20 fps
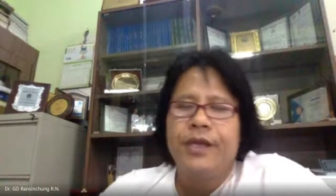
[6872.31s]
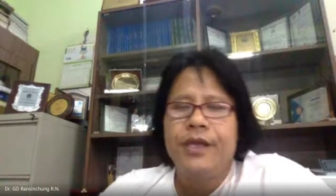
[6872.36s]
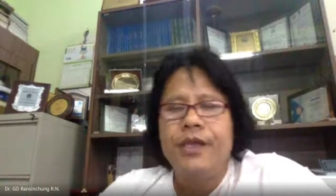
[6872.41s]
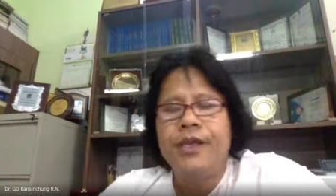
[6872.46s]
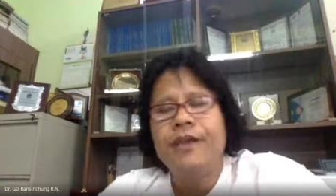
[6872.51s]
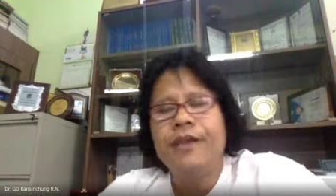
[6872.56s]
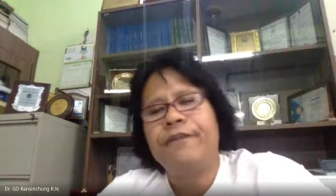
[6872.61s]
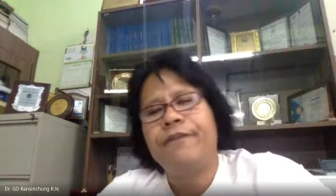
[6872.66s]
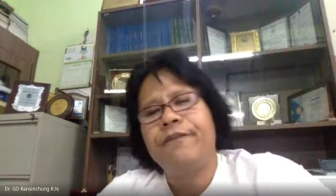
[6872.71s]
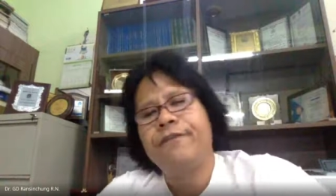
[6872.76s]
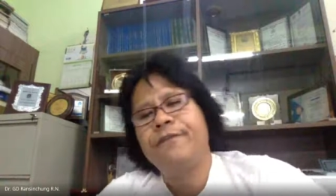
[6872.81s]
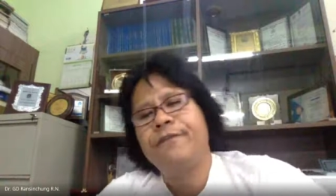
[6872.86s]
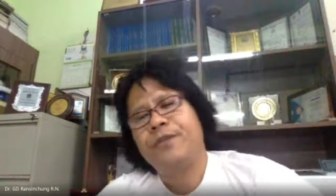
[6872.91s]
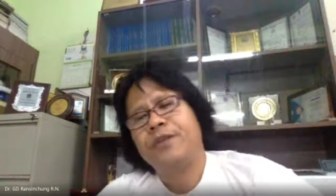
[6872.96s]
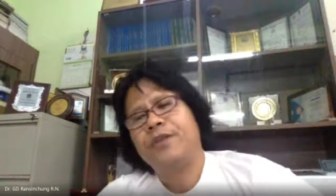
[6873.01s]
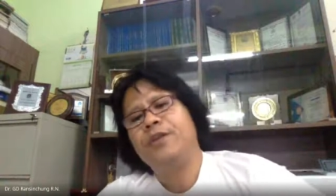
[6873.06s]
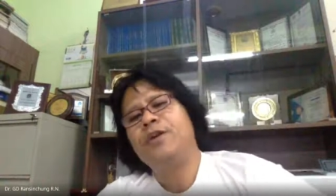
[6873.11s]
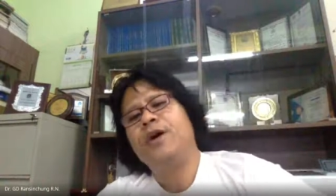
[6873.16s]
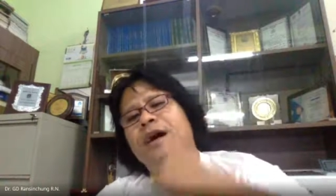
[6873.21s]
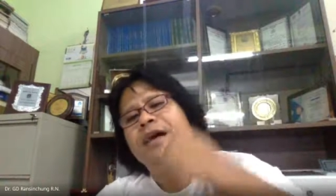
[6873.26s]
If
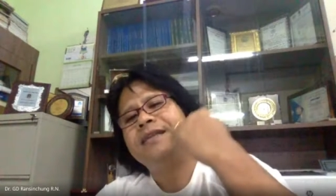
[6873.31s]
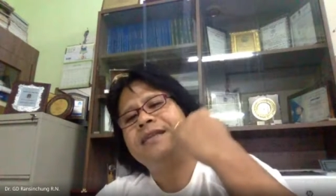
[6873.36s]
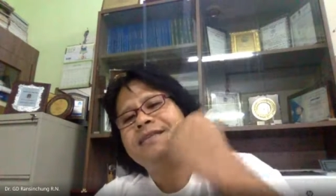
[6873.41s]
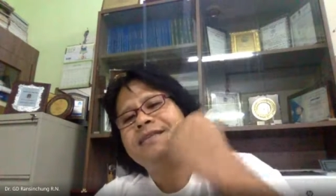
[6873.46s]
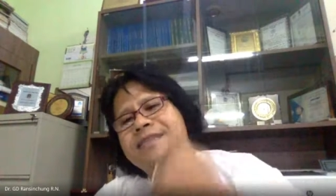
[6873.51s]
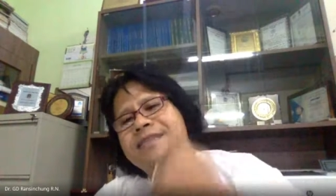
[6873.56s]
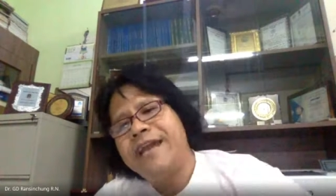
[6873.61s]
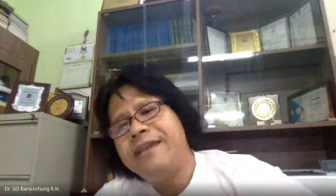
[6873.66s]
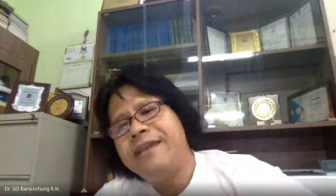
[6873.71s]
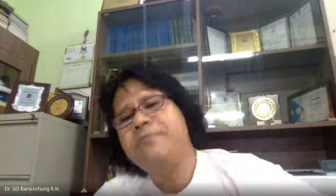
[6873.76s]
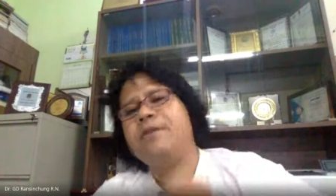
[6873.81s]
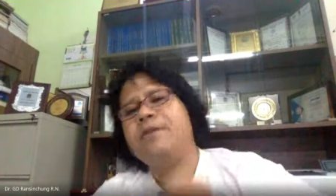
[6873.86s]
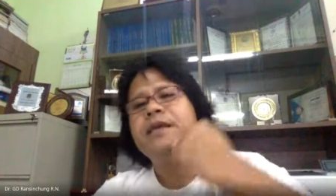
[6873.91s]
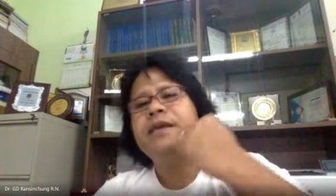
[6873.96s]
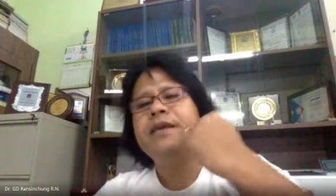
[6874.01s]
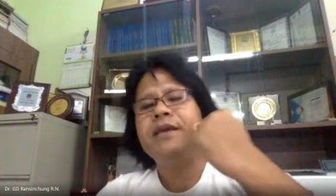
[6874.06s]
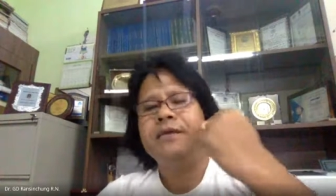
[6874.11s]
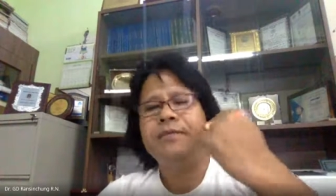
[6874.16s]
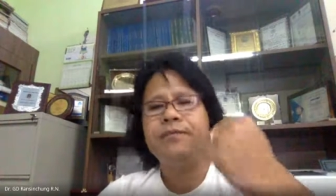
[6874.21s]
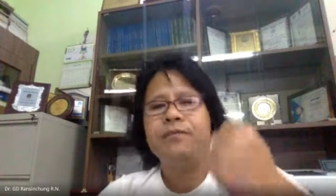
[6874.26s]

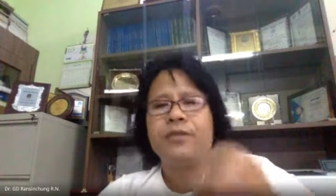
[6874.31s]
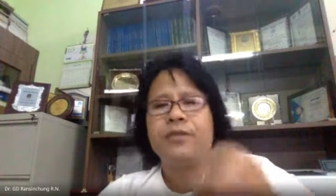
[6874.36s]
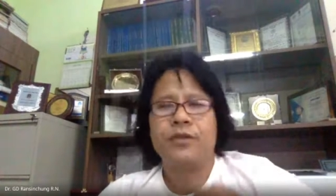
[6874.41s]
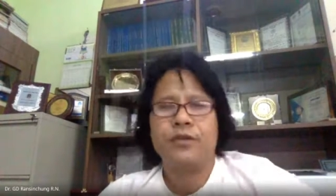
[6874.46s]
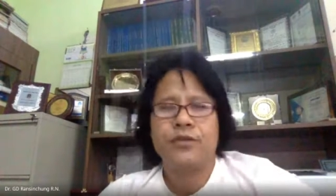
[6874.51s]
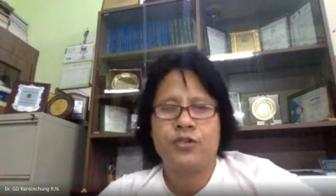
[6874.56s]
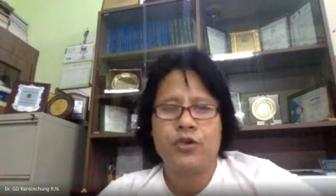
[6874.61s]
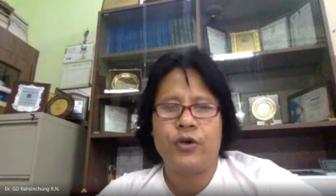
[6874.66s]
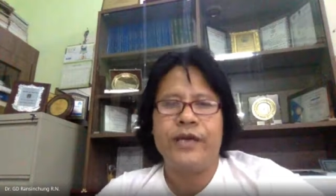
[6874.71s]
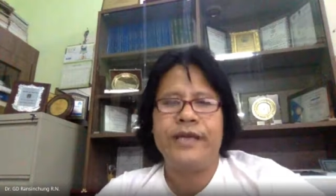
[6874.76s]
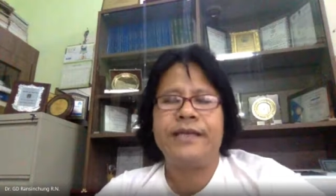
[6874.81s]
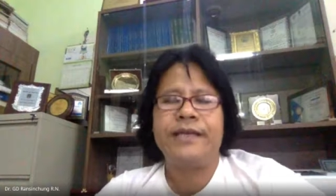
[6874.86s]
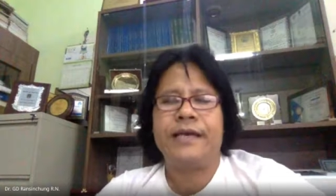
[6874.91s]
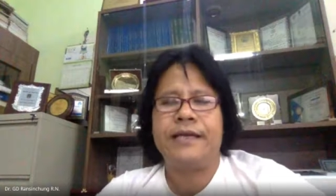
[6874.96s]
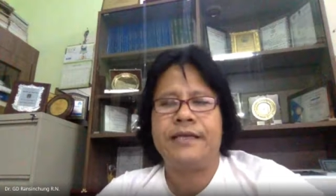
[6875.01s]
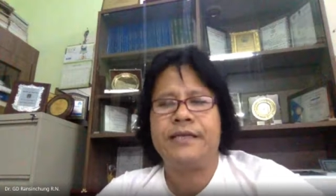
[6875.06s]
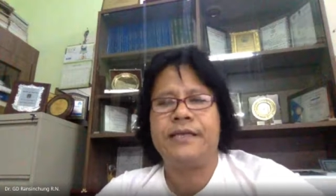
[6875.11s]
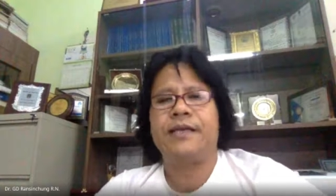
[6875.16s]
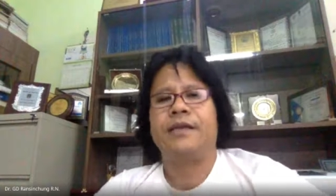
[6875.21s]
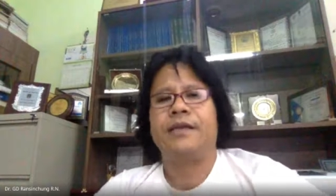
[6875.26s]
untimely joint
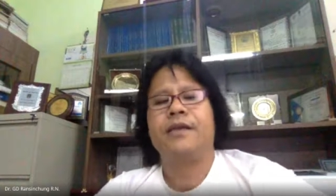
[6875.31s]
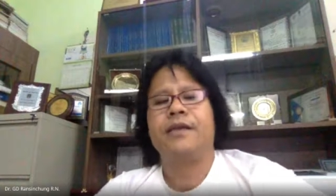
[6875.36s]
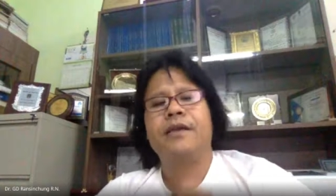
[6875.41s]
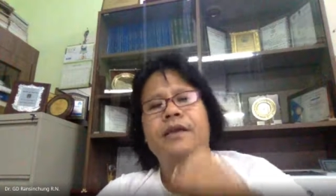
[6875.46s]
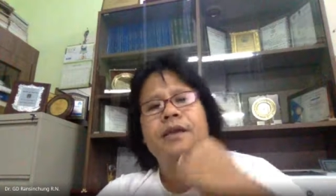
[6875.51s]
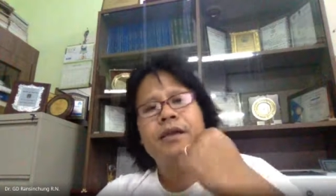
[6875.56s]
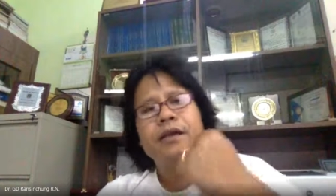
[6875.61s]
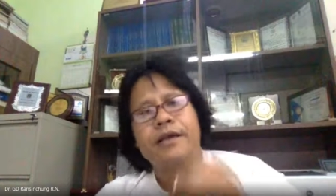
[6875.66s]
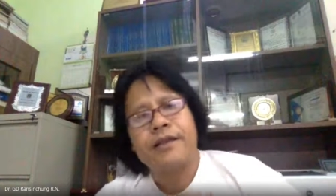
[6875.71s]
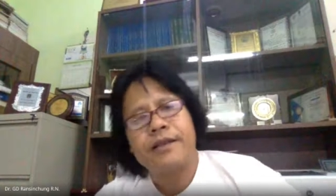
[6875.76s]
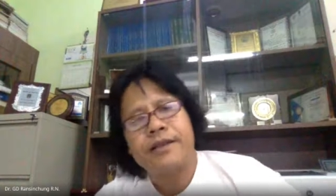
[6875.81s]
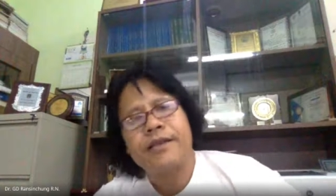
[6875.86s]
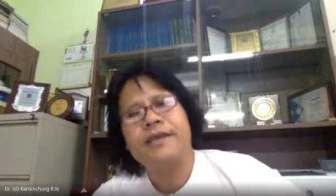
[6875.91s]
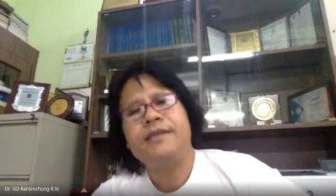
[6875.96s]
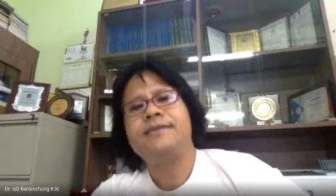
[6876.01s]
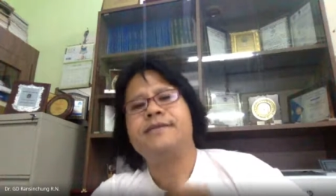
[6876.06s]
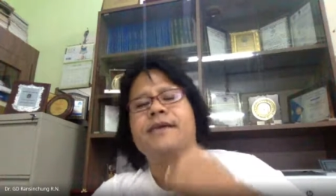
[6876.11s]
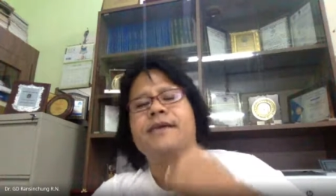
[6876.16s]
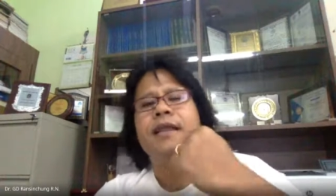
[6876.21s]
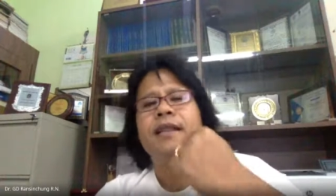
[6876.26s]
cutting
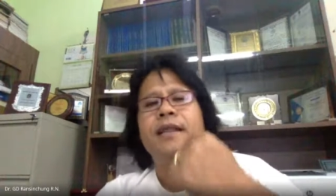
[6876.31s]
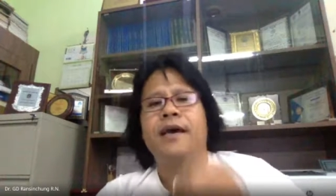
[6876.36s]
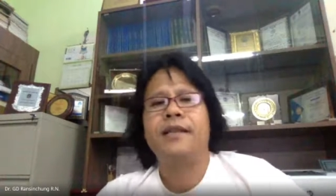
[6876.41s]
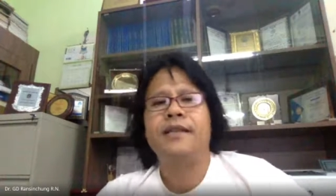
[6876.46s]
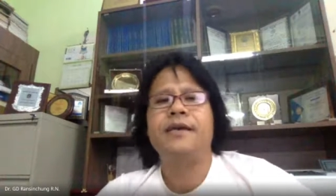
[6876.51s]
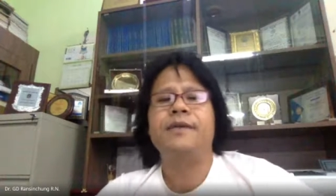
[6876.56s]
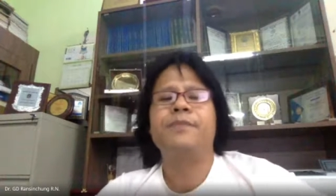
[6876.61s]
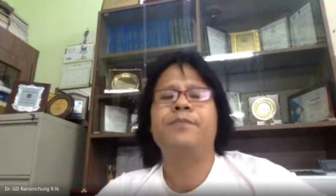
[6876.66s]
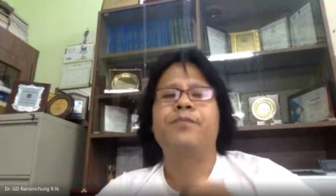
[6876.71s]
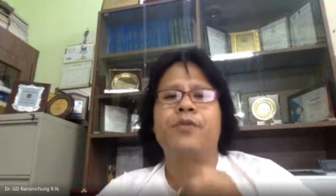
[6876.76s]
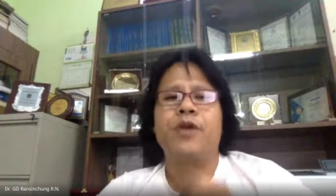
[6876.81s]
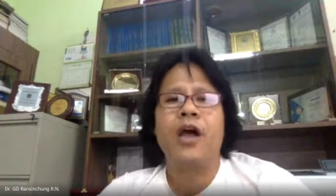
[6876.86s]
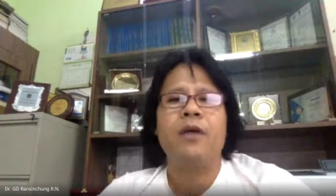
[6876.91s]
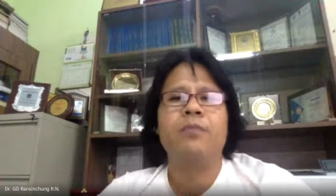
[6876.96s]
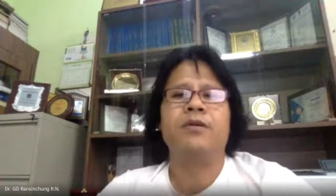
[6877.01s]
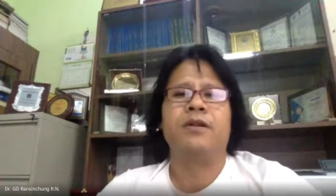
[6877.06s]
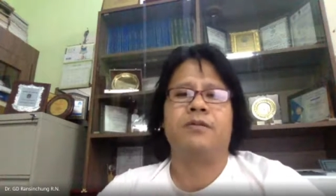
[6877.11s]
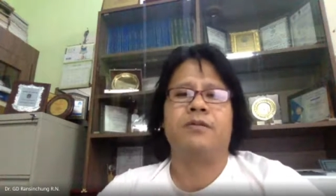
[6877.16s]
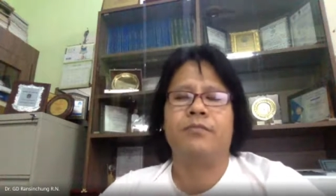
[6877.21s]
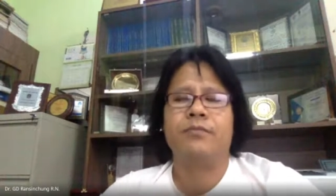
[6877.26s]
creates another
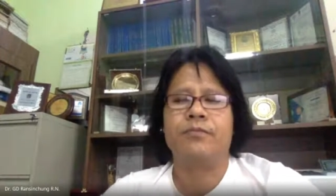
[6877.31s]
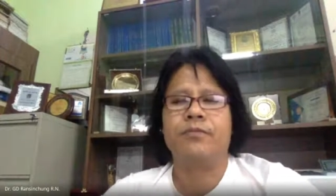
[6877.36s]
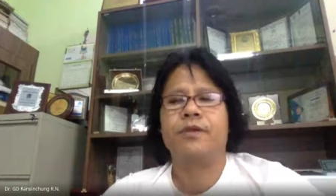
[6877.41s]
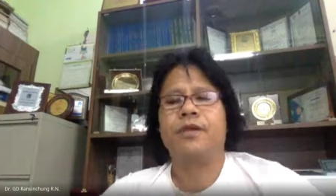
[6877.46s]
problem,